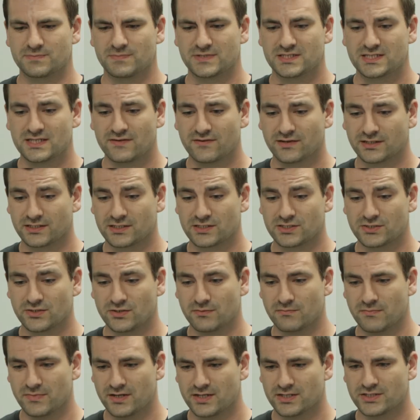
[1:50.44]
specific to
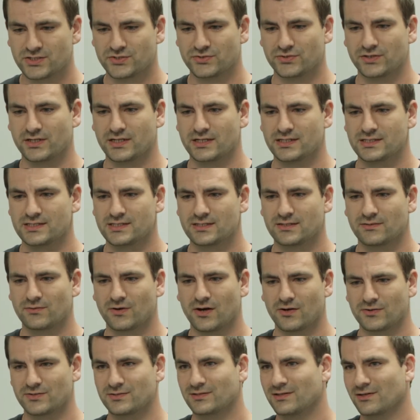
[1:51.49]
student ministries,
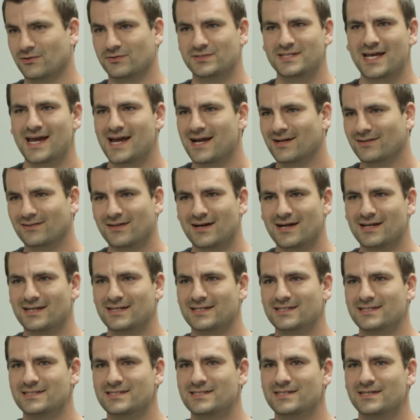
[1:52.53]
our little tagline
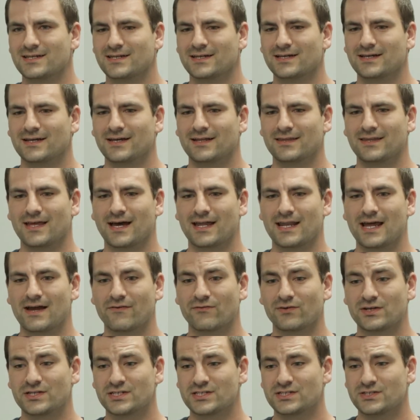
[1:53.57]
is that
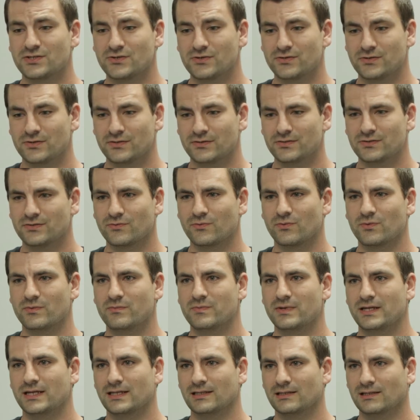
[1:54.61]
every student would
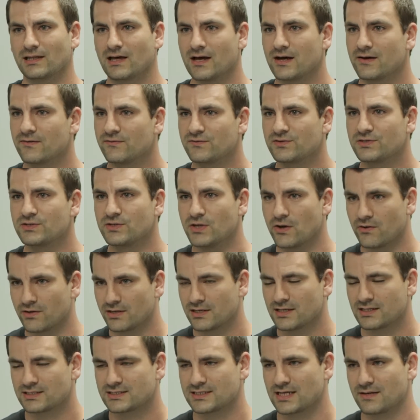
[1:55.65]
be loved, known
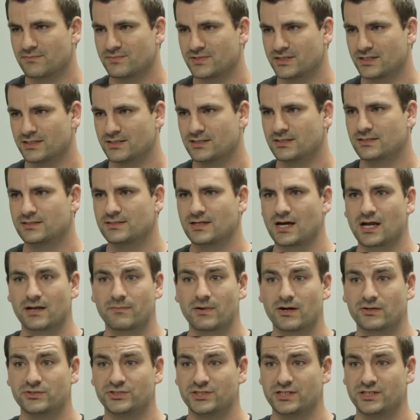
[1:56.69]
and accepted, taught about